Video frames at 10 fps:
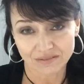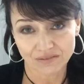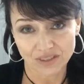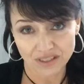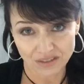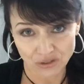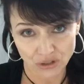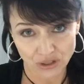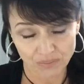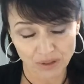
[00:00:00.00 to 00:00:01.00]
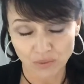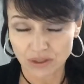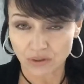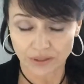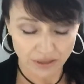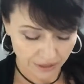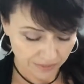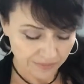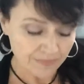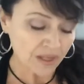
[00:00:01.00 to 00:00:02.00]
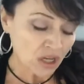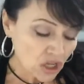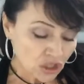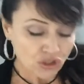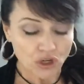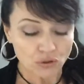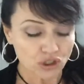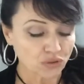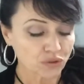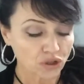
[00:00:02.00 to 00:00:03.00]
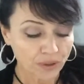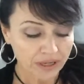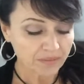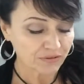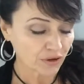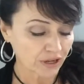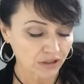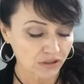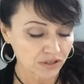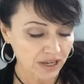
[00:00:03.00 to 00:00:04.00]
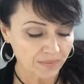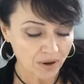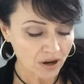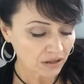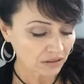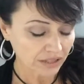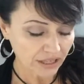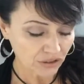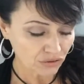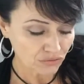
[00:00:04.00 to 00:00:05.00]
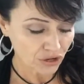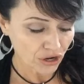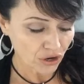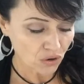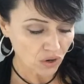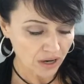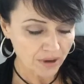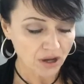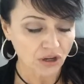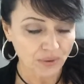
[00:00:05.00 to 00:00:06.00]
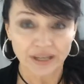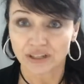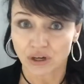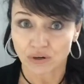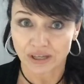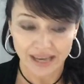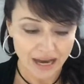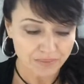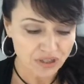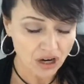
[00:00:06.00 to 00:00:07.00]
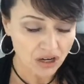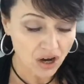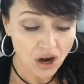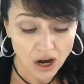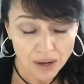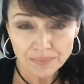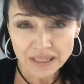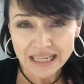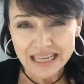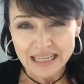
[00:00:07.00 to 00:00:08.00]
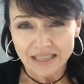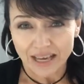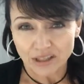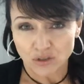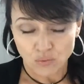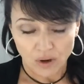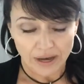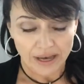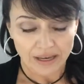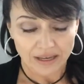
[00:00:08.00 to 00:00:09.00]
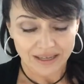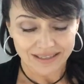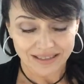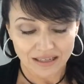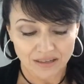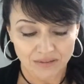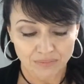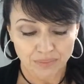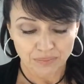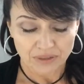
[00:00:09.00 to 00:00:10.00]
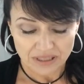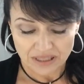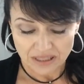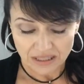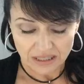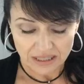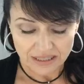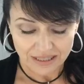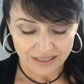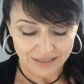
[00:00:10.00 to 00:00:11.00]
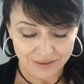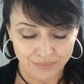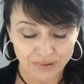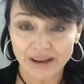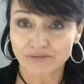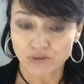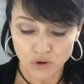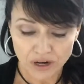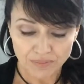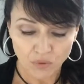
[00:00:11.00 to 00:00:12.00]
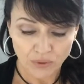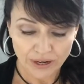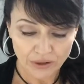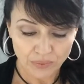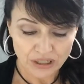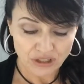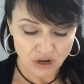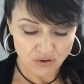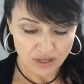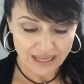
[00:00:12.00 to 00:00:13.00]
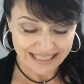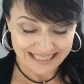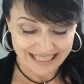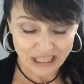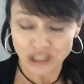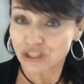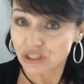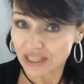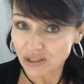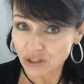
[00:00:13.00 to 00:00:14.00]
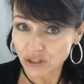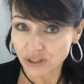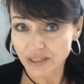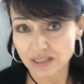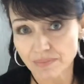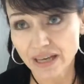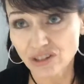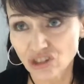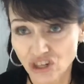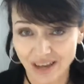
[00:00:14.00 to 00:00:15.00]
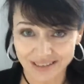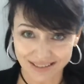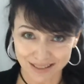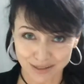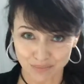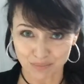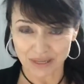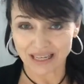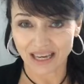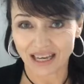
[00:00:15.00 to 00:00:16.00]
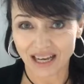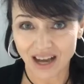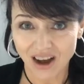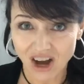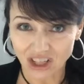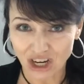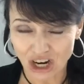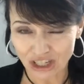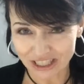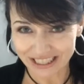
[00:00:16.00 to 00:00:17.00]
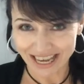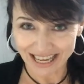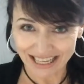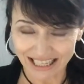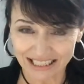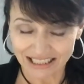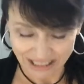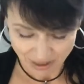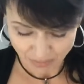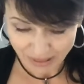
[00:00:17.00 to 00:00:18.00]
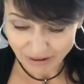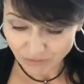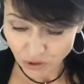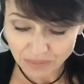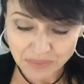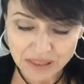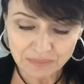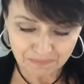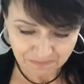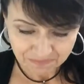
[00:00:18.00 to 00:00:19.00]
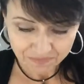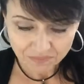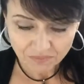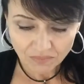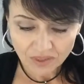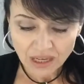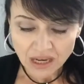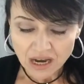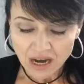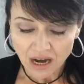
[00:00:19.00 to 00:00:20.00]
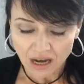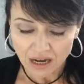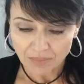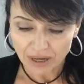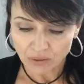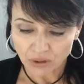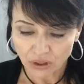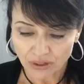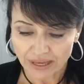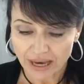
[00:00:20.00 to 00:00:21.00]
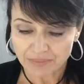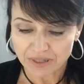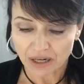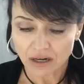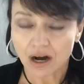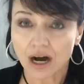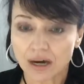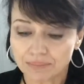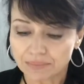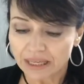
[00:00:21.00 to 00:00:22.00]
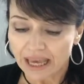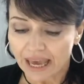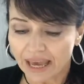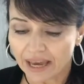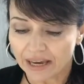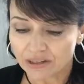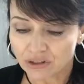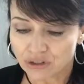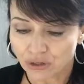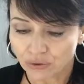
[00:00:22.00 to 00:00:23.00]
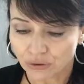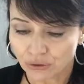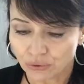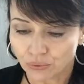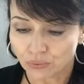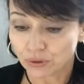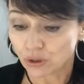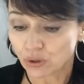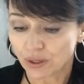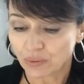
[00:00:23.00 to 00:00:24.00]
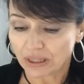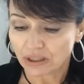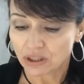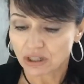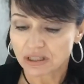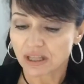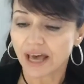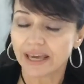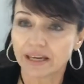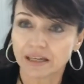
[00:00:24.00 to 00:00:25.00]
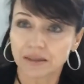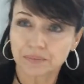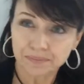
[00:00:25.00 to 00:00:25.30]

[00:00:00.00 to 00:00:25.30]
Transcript: of the censorship and what's going on. So just real quick before I close up, I'll let you know, um, I'll go ahead and go to gab.com. That's why it's a, a it's a platform where we don't get cent- censored as much as these big oligarch tech platforms. Um, I will go to gab.com and show you real quick what it looks like.